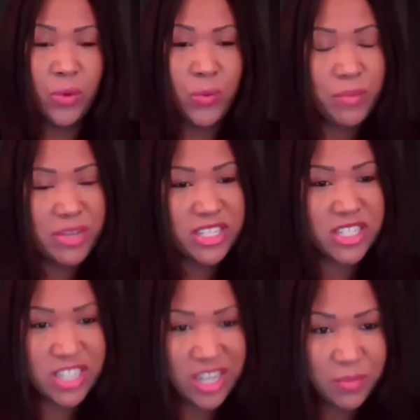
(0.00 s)
the women
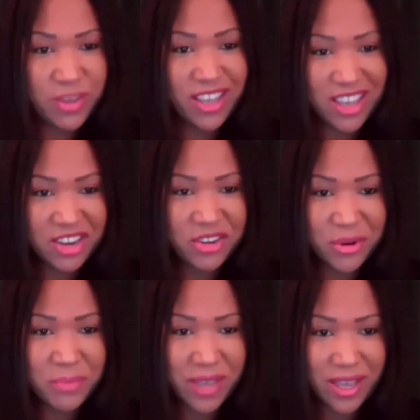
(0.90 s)
sleeping in
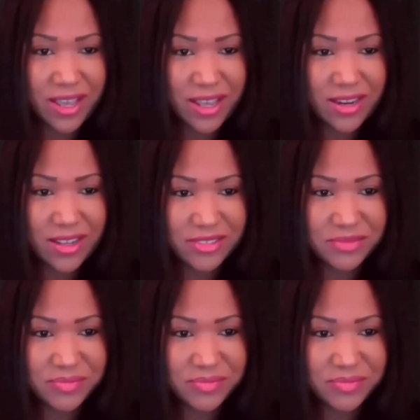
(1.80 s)
your bed,